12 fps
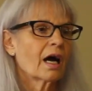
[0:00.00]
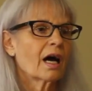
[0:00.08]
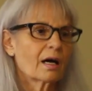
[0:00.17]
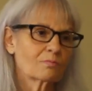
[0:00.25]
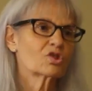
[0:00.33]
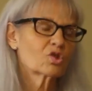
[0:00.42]

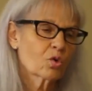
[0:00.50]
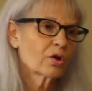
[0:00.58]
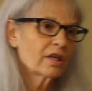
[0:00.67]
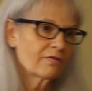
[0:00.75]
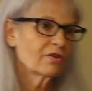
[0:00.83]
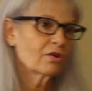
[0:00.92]
I'm sorry
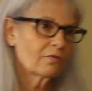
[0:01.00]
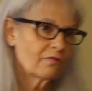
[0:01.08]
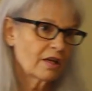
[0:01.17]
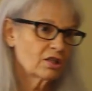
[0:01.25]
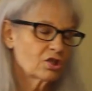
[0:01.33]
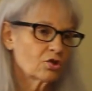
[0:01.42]
if it
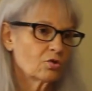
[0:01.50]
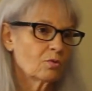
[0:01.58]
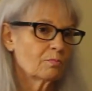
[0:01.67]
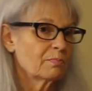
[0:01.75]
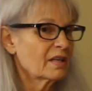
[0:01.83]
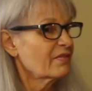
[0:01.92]
offends you,
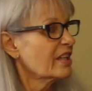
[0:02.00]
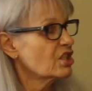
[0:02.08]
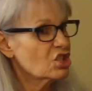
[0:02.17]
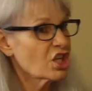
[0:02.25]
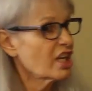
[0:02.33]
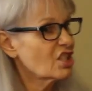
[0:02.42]
but if I
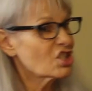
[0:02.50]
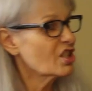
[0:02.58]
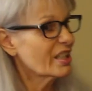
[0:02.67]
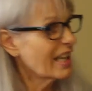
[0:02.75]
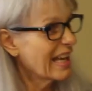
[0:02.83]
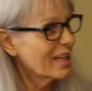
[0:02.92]
change the
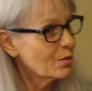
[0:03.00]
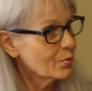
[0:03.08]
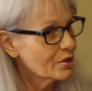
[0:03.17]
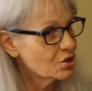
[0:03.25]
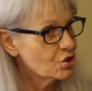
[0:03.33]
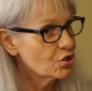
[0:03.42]

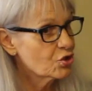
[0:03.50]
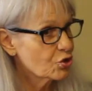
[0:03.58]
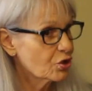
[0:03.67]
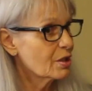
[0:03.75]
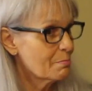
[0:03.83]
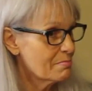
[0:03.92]
language, you're
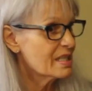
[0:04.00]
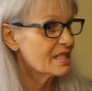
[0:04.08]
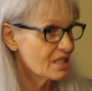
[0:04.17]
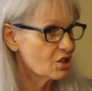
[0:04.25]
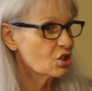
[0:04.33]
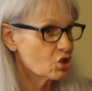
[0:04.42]
going to
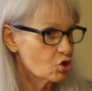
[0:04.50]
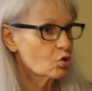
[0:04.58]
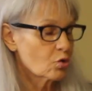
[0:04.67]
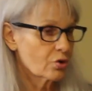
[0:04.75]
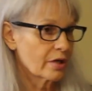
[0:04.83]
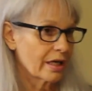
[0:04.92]
miss the
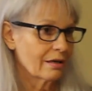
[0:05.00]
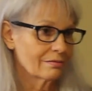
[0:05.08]
story.